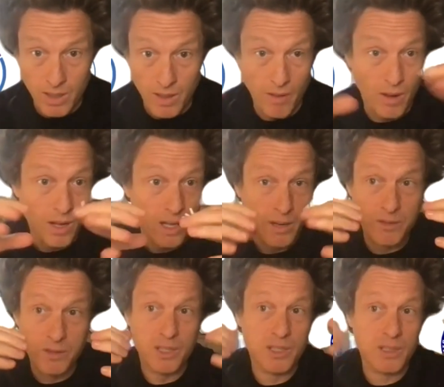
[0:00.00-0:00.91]
And they're all going to
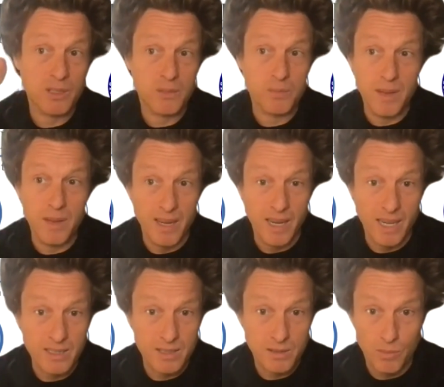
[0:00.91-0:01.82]
just spend the
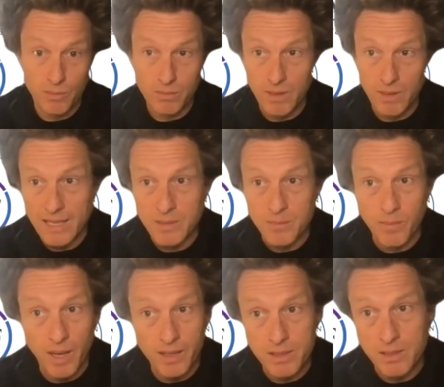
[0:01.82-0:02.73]
next X
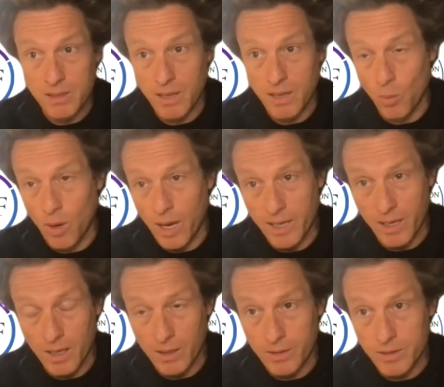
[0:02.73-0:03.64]
months and Y
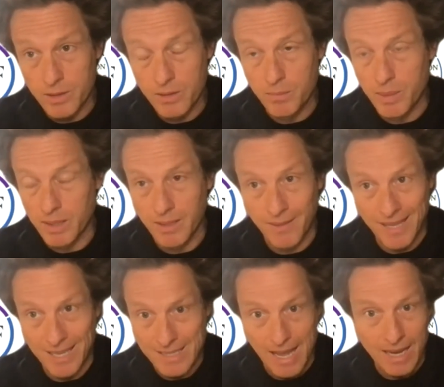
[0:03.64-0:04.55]
dollars building the
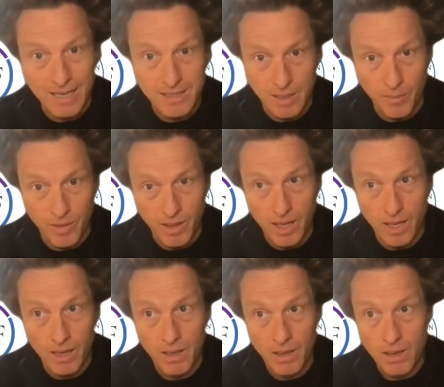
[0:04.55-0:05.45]
exact same thing.
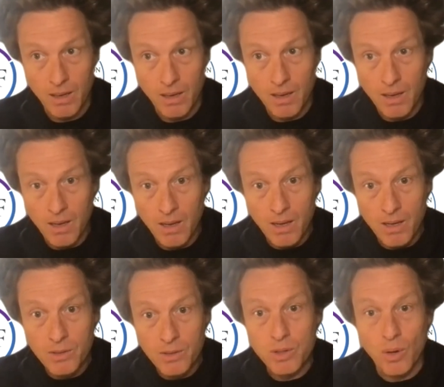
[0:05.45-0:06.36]
Right.
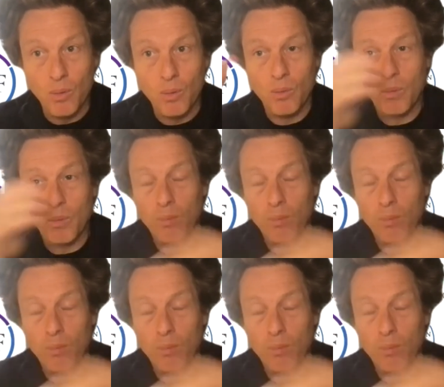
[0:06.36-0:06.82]
So